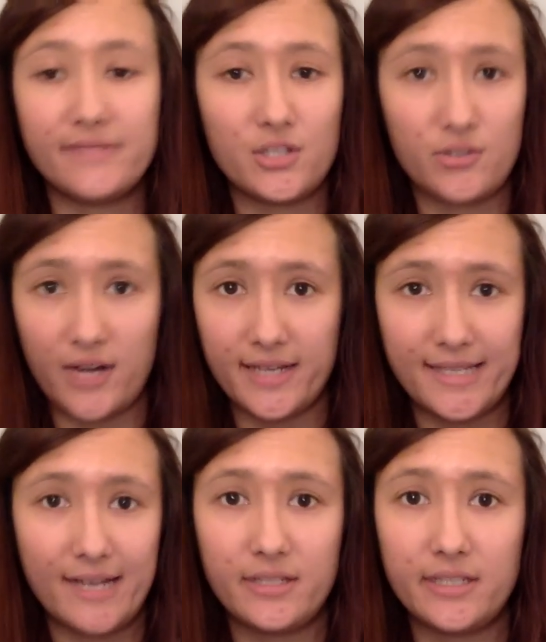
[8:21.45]
stress
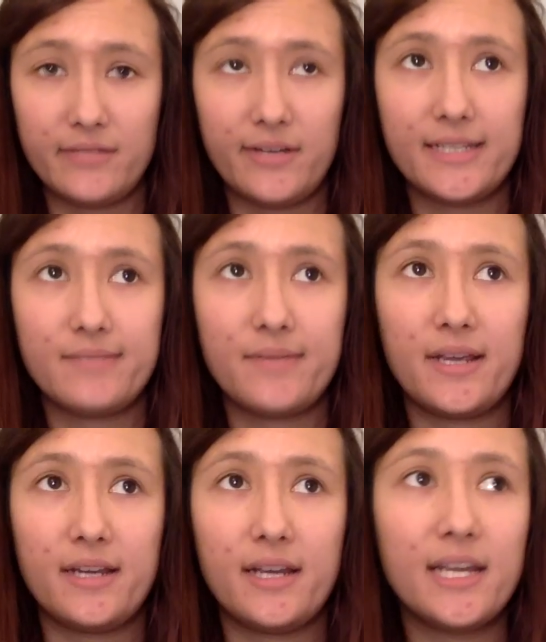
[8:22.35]
how useful it's
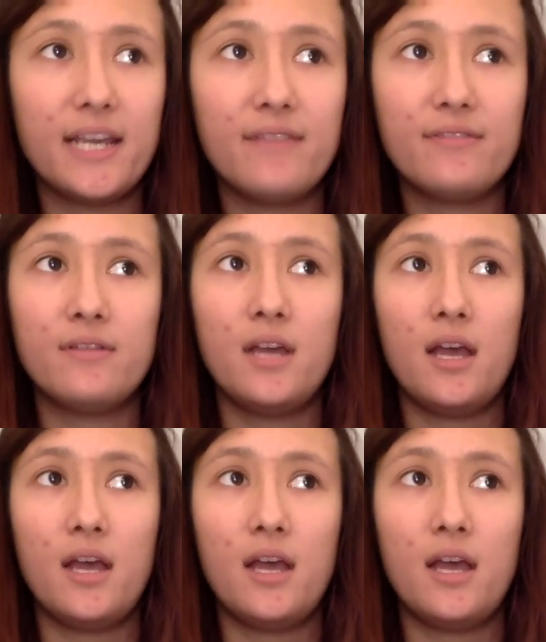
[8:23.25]
been. And even